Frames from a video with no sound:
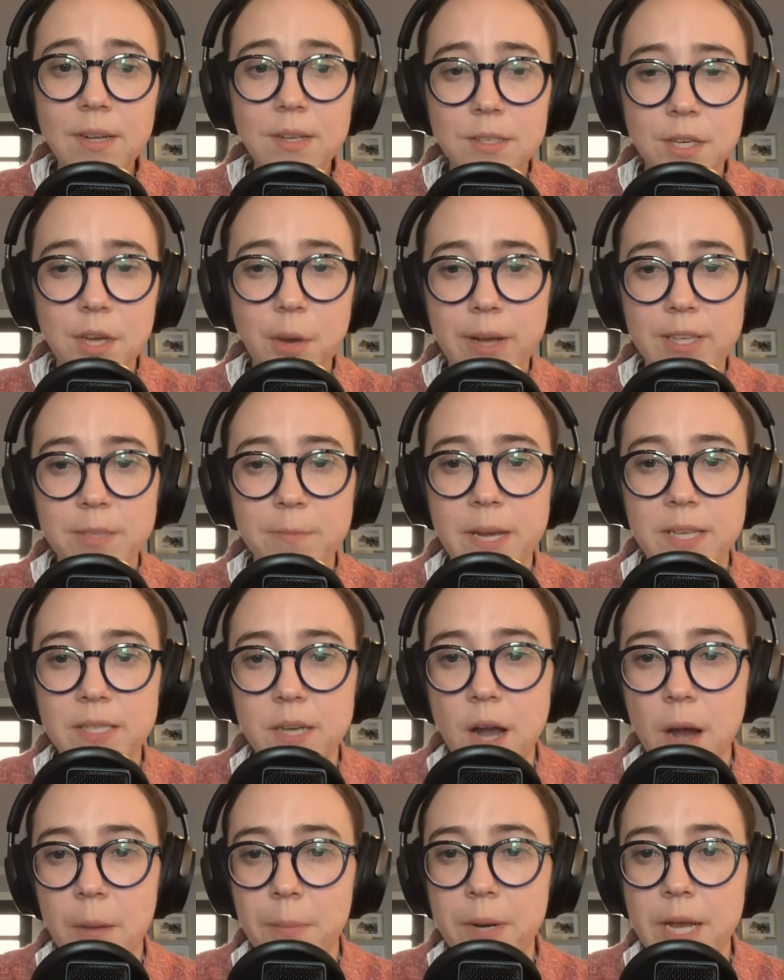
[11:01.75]
It's a
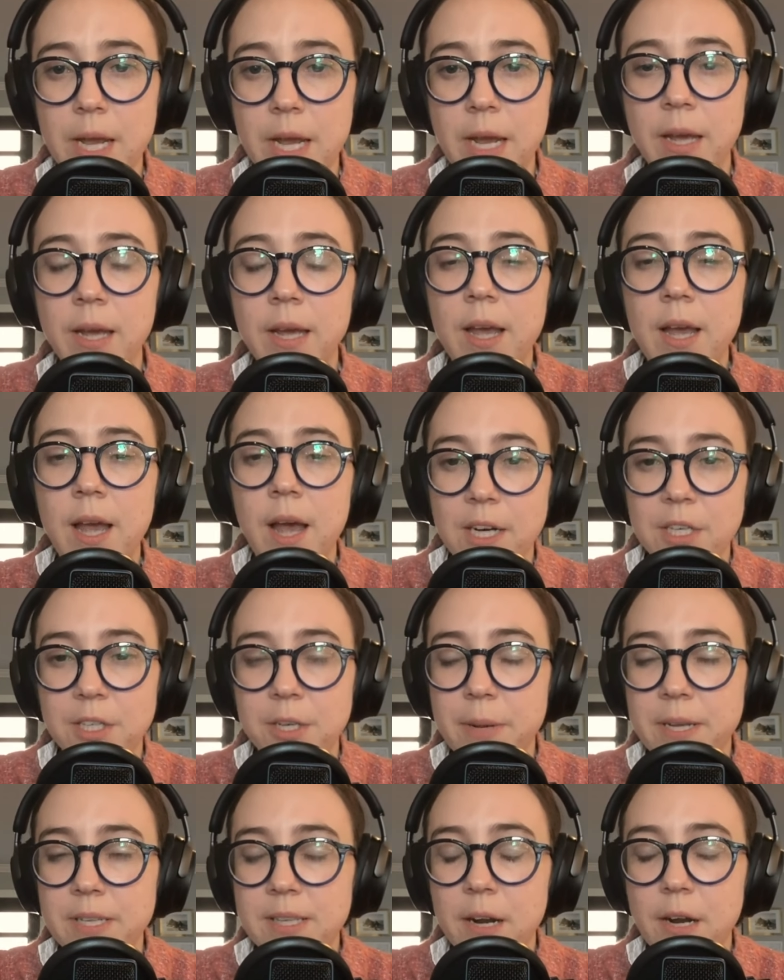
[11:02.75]
US-based company, actually
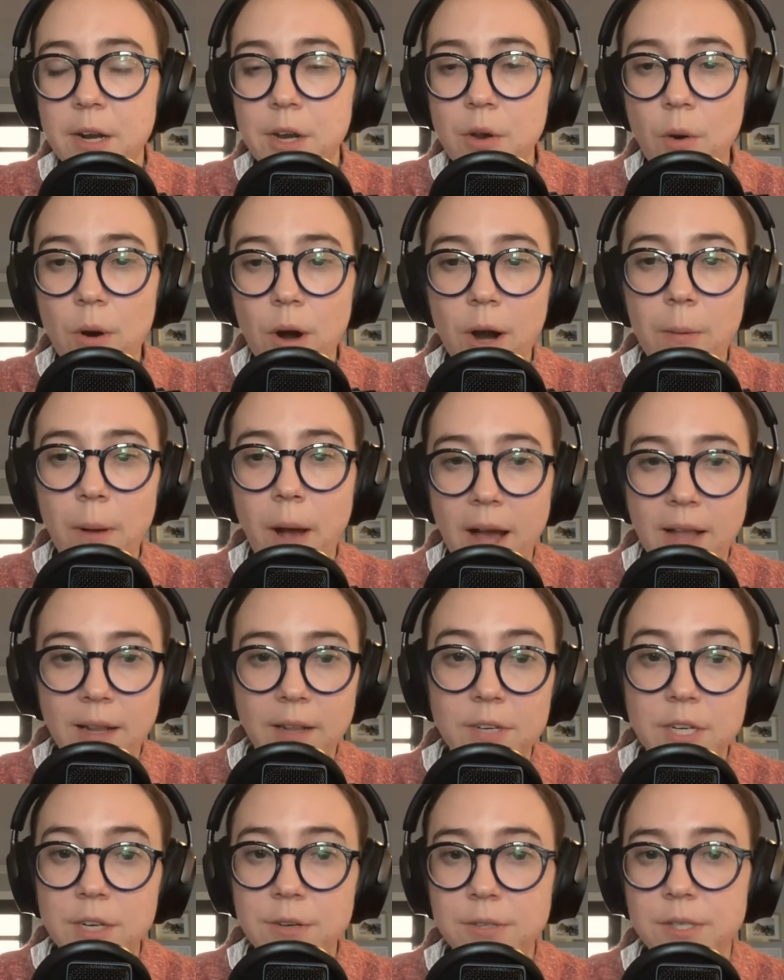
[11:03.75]
based out of New York. I
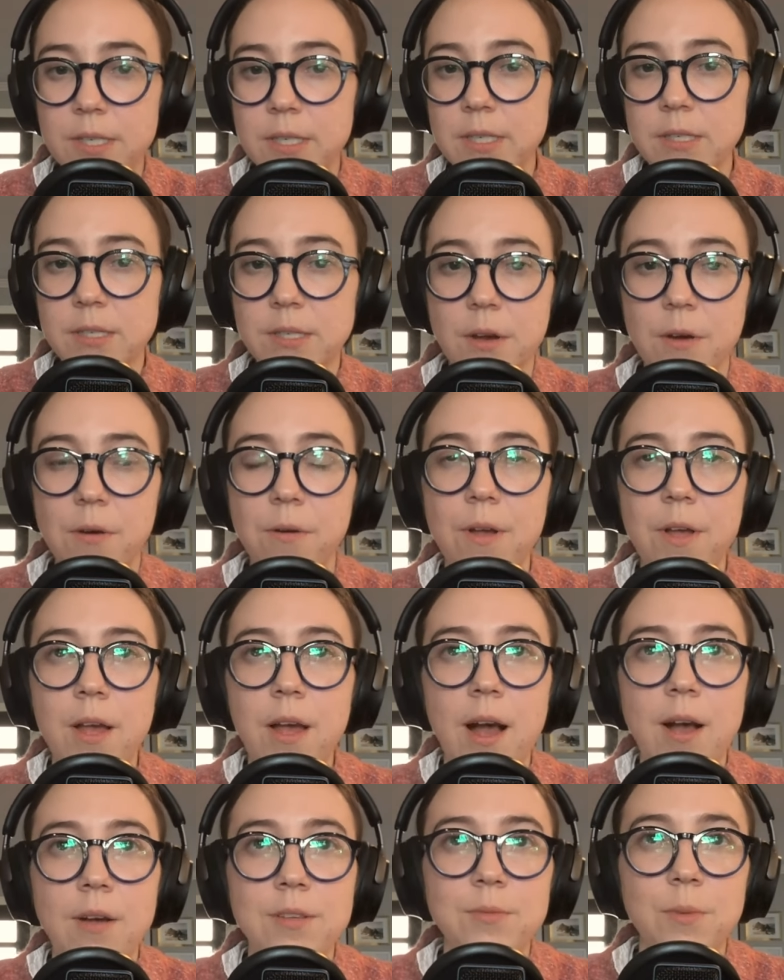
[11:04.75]
live in Houston, so
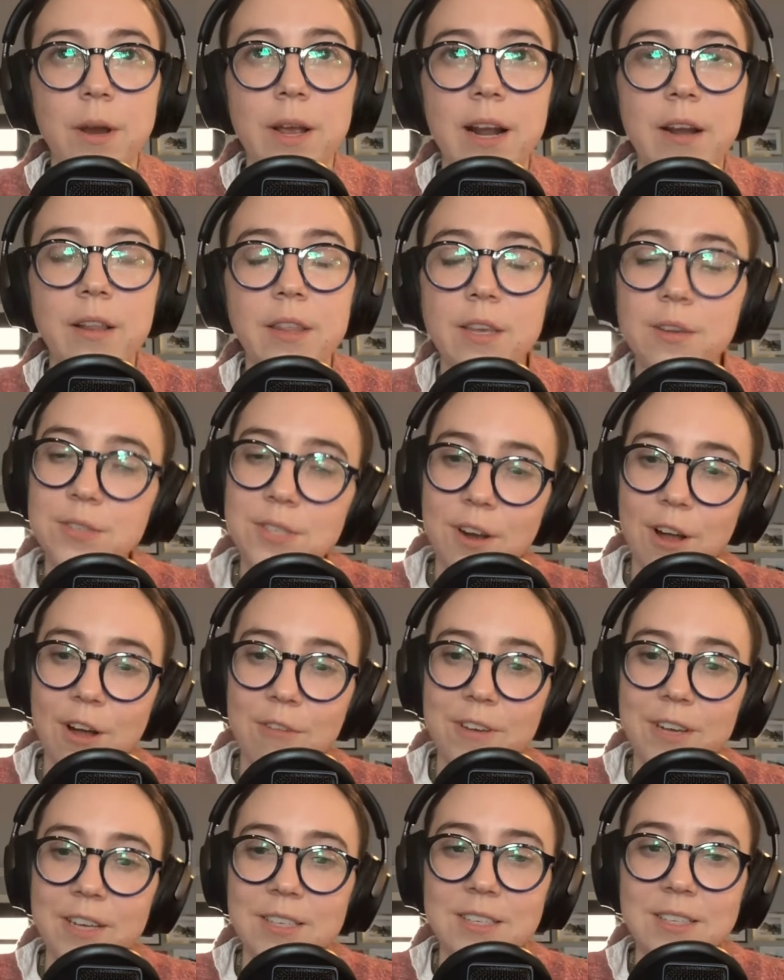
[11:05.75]
I was working out of the Houston
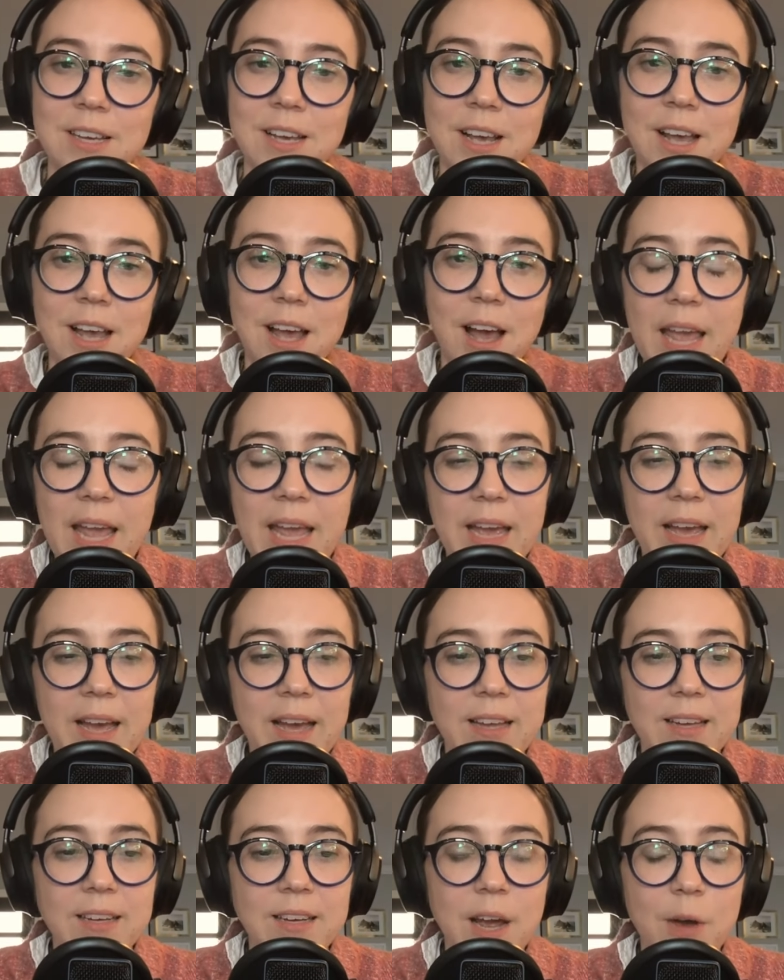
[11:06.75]
office.
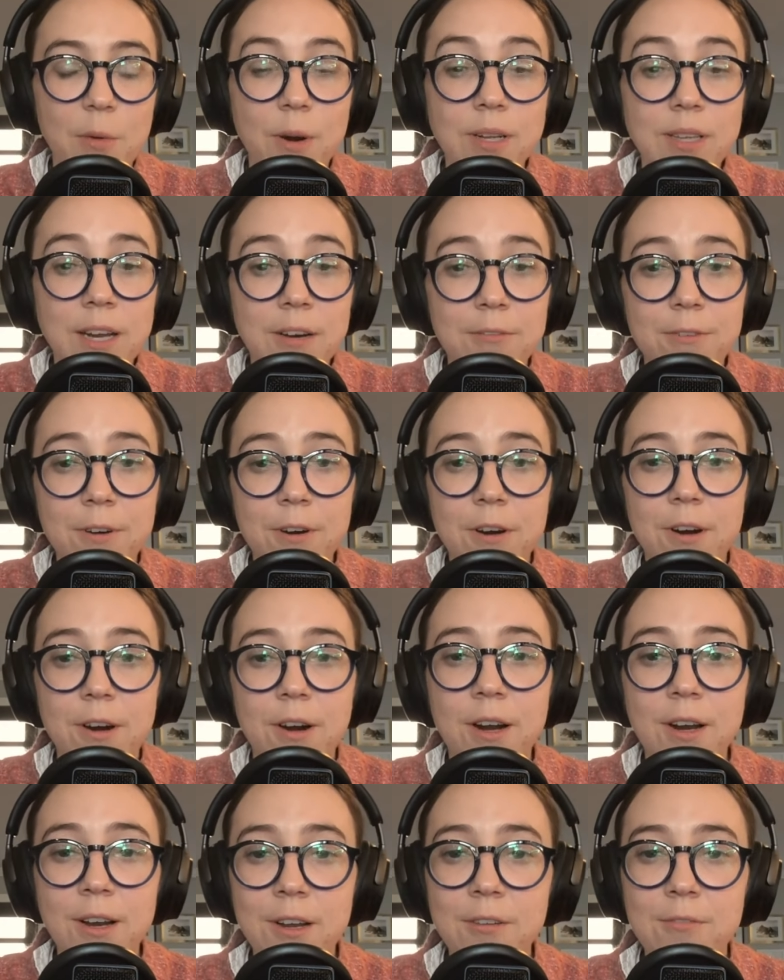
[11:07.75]
And I worked there
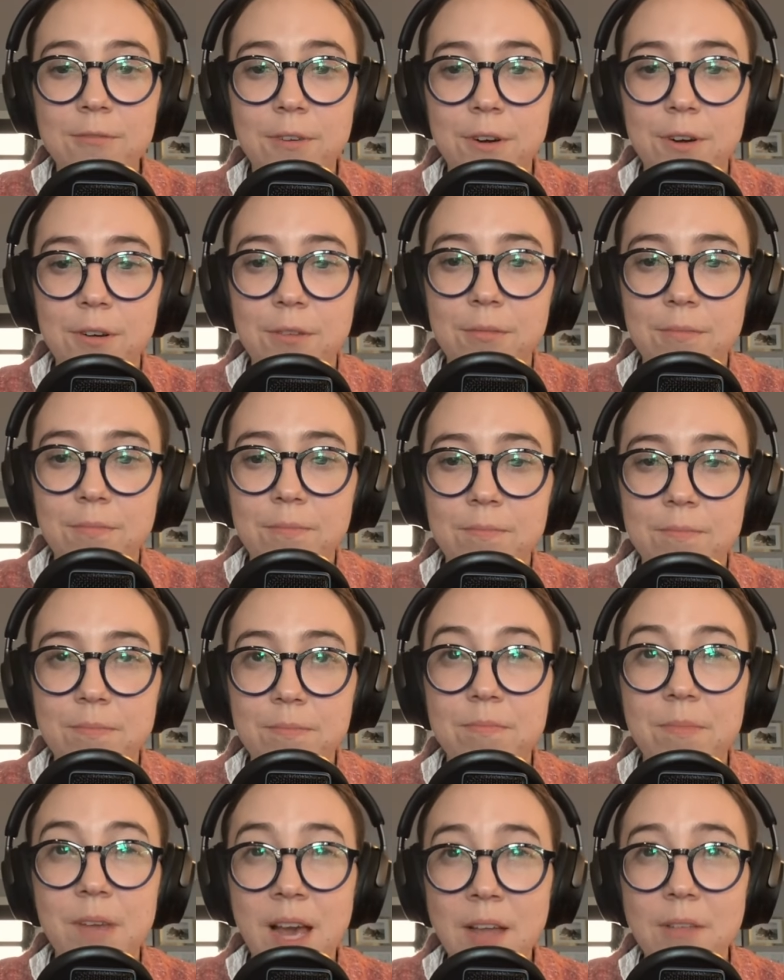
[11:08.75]
for
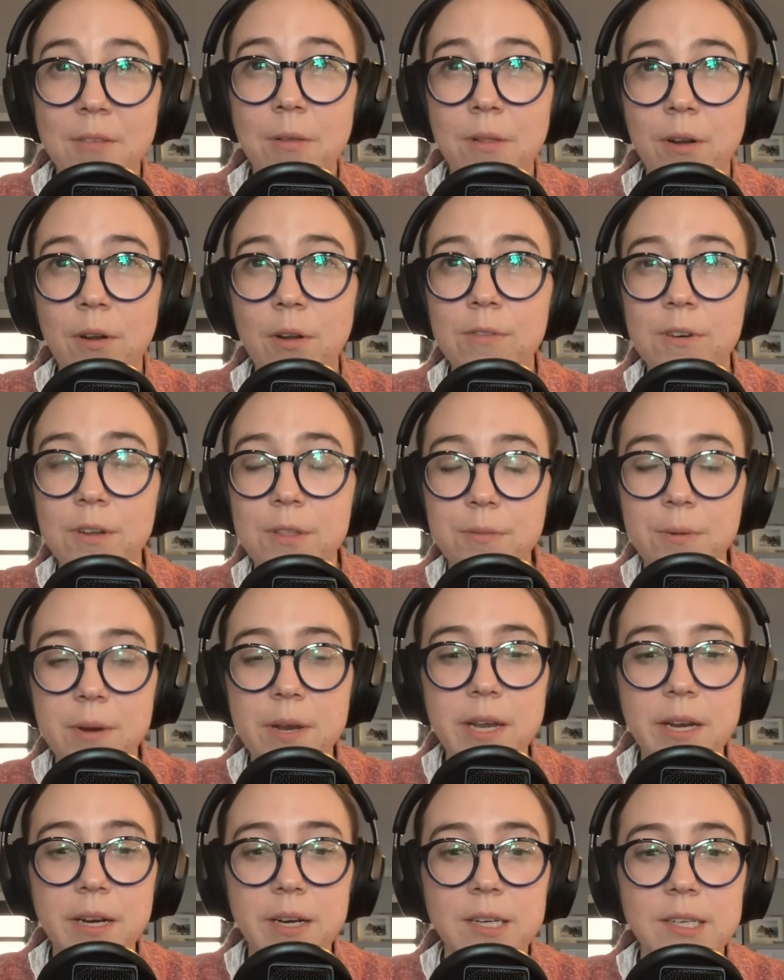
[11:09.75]
a little over
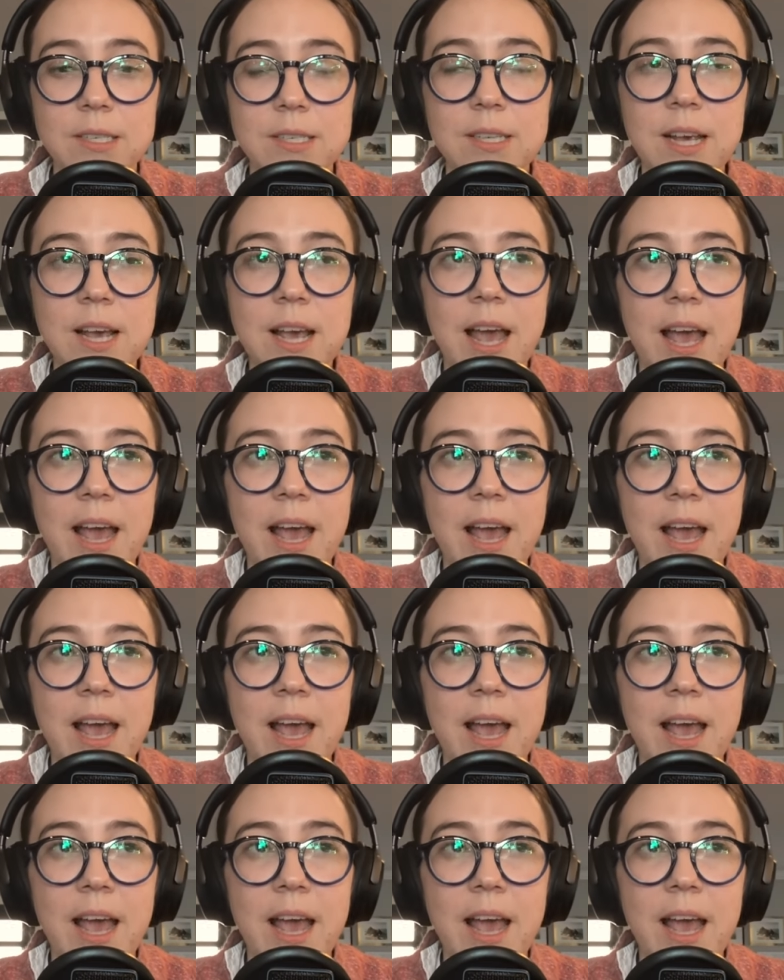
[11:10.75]
3 years.